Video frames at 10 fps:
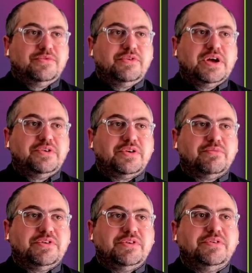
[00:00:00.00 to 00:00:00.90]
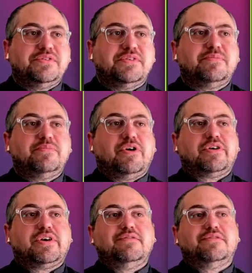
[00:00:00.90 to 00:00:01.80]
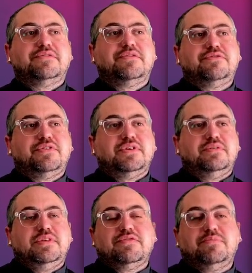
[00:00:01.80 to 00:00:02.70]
So now you could reuse this archival search in